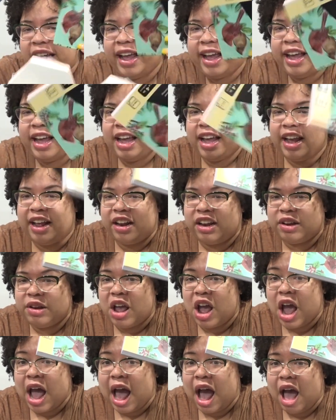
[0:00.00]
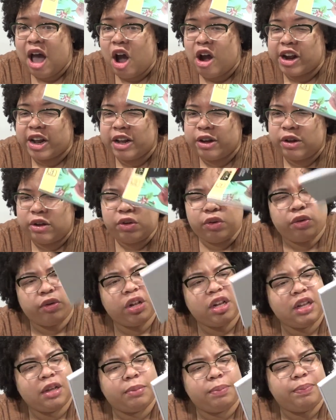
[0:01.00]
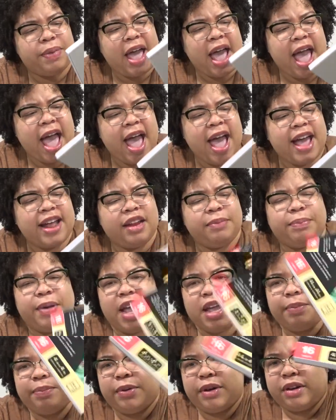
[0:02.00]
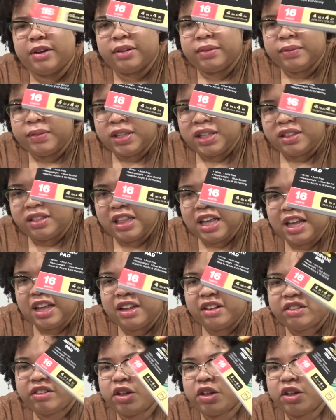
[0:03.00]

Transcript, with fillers: and acrylic pad paper thing.